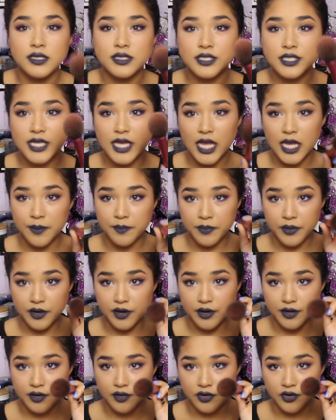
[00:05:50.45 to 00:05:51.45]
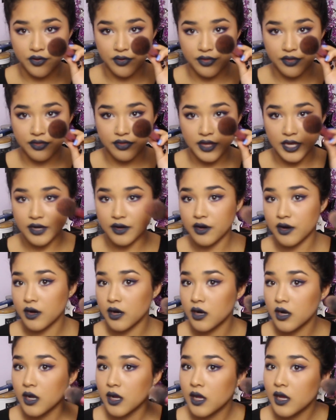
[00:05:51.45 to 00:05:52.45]
tapered or
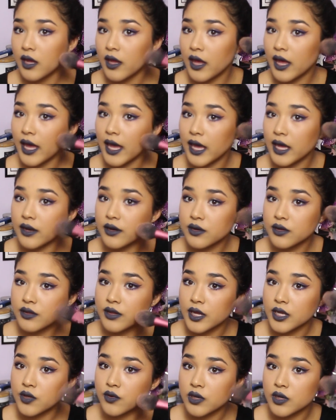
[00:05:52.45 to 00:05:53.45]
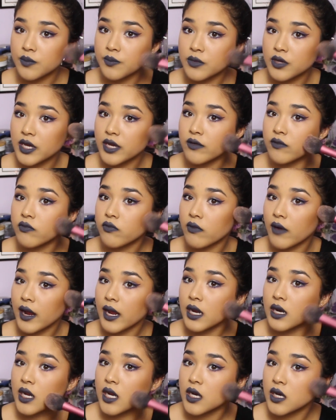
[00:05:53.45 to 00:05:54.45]
thinner end that you can get
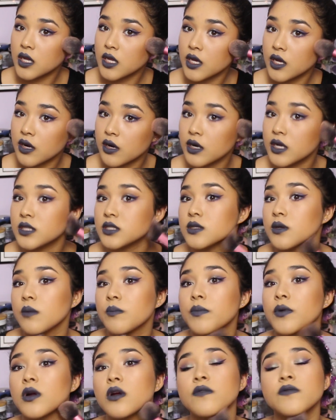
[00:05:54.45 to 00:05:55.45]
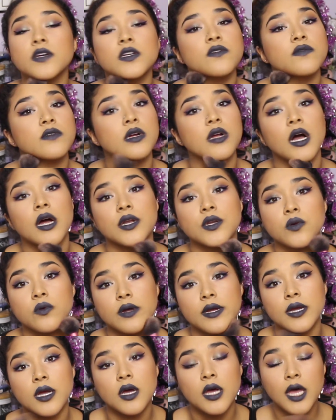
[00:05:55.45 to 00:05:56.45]
right in here. It's perfect for
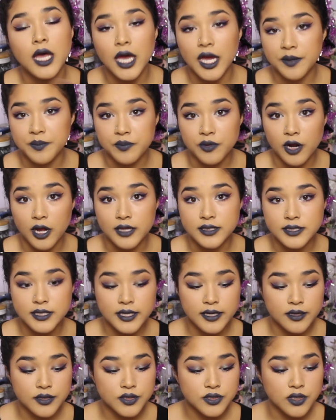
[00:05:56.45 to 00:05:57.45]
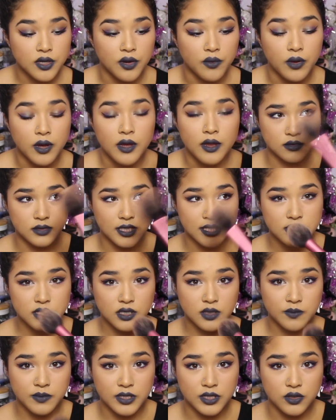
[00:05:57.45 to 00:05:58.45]
contouring and bronzing, so this
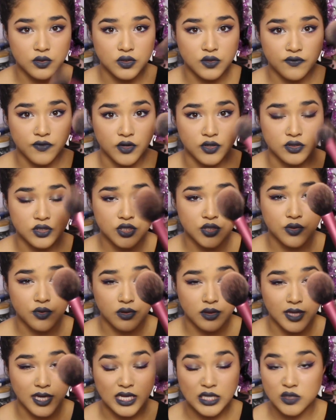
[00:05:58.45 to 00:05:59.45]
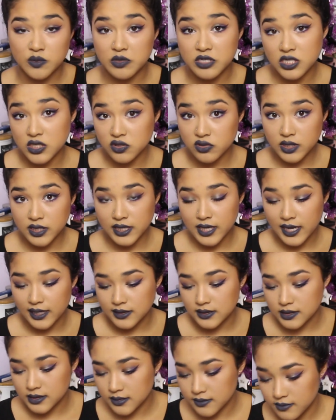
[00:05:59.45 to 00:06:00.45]
could be used for two things, which is really
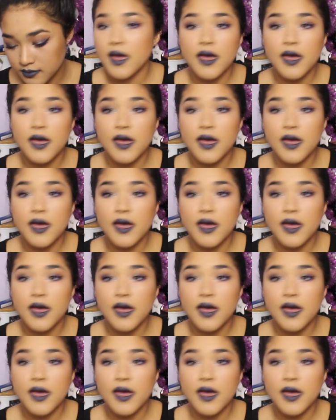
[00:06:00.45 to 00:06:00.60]
nice.